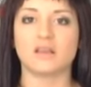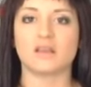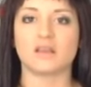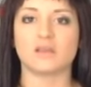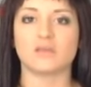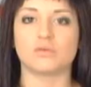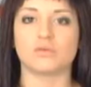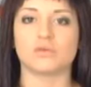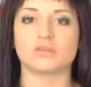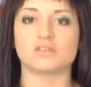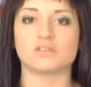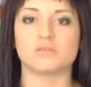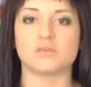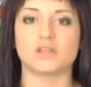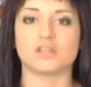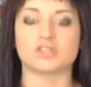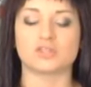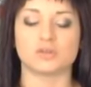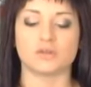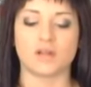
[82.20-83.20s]
in order to
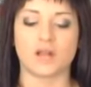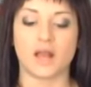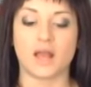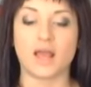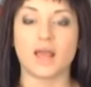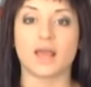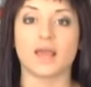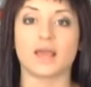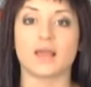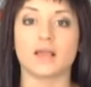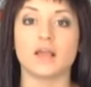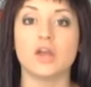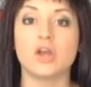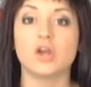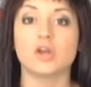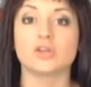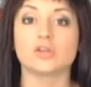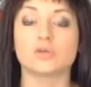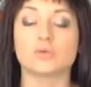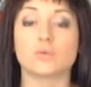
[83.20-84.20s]
make sure that
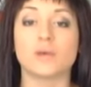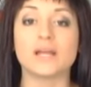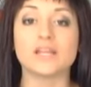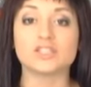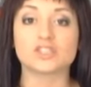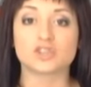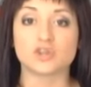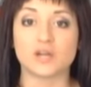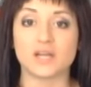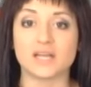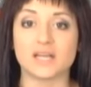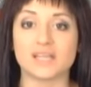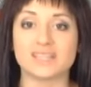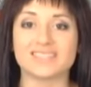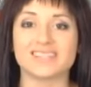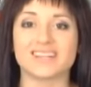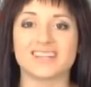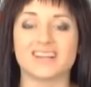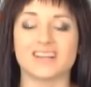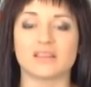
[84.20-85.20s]
you're weight training
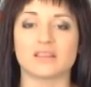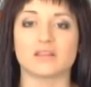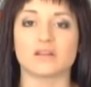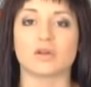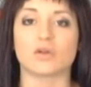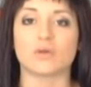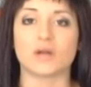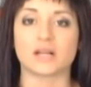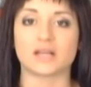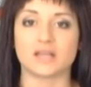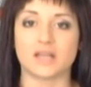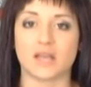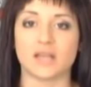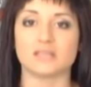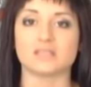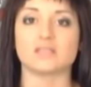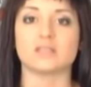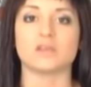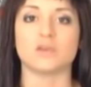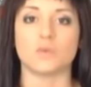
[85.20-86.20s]
to get the correct
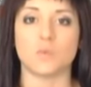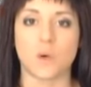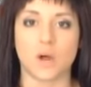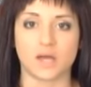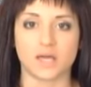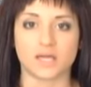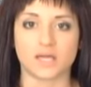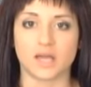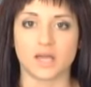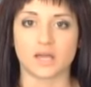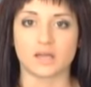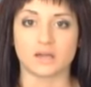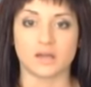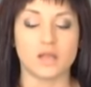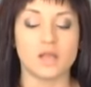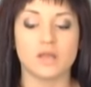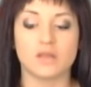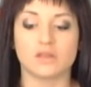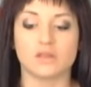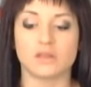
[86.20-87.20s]
gains that you want to gain,
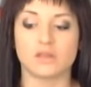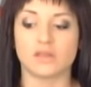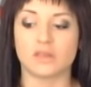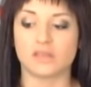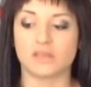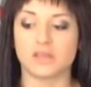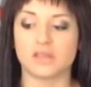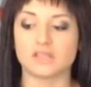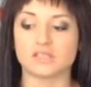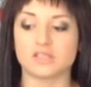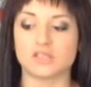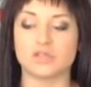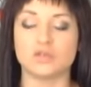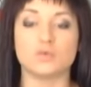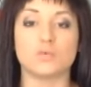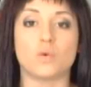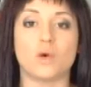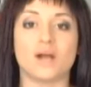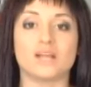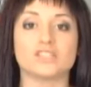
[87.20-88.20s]
the things that you
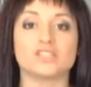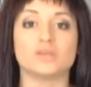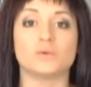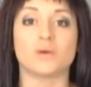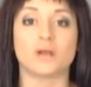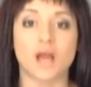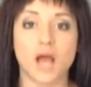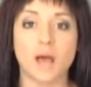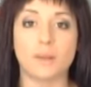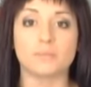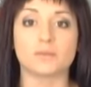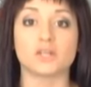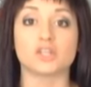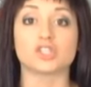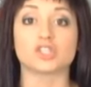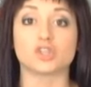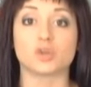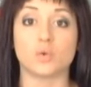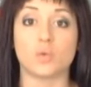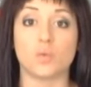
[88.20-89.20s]
want to
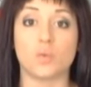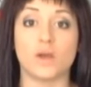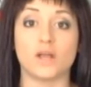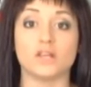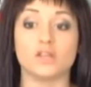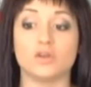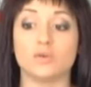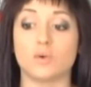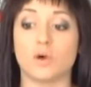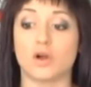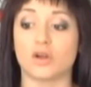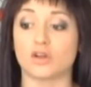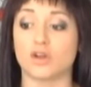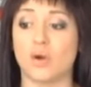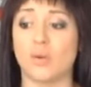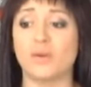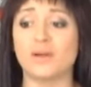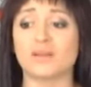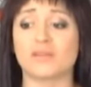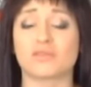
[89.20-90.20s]
accomplish when you are
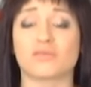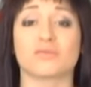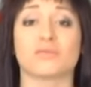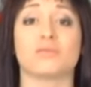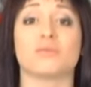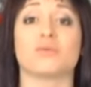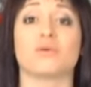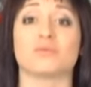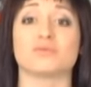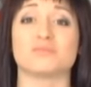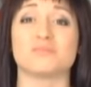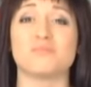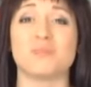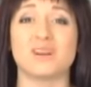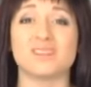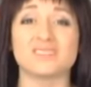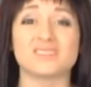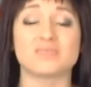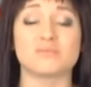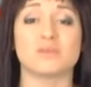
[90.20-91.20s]
going through those
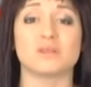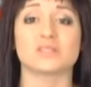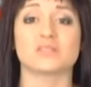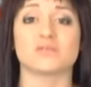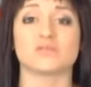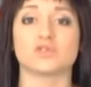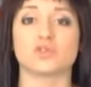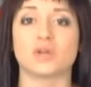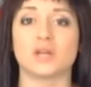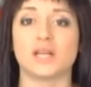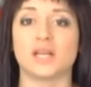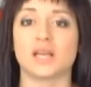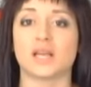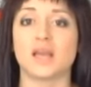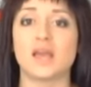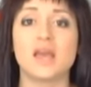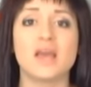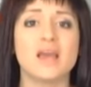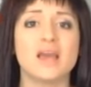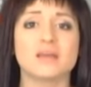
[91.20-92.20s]
months and months of training.
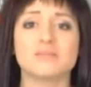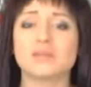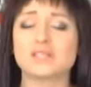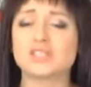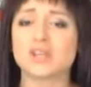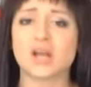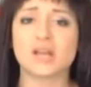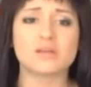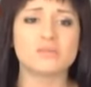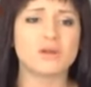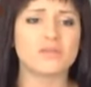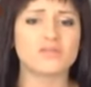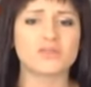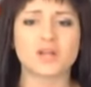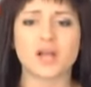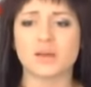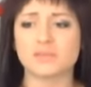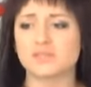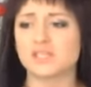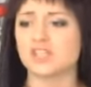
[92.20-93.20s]
I'm not talking about for
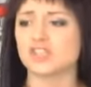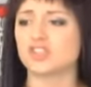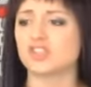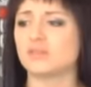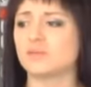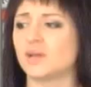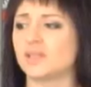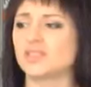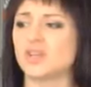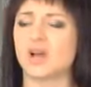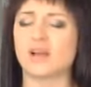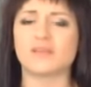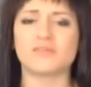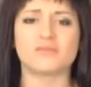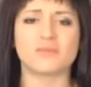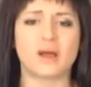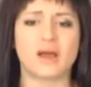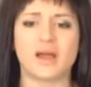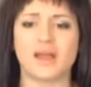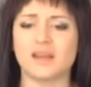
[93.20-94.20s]
competition, I'm not talking
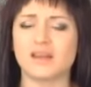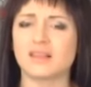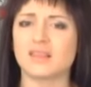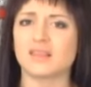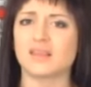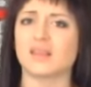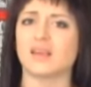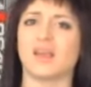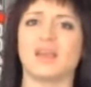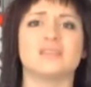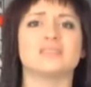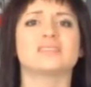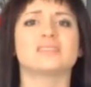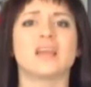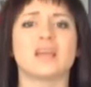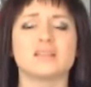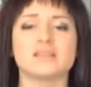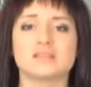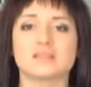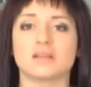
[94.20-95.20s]
about anything
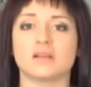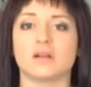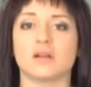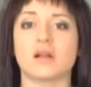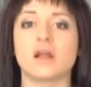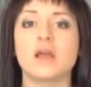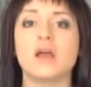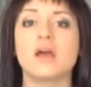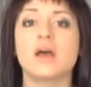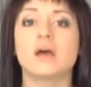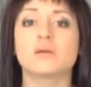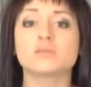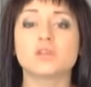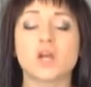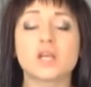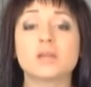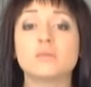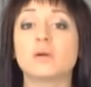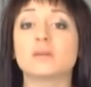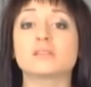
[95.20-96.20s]
intense here, I'm
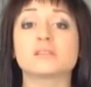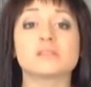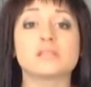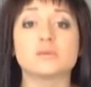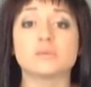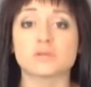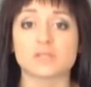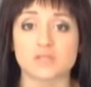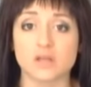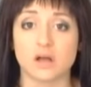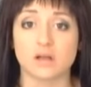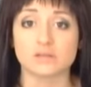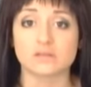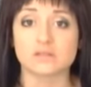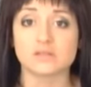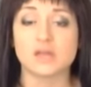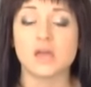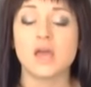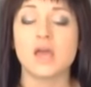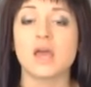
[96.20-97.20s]
talking about to see results.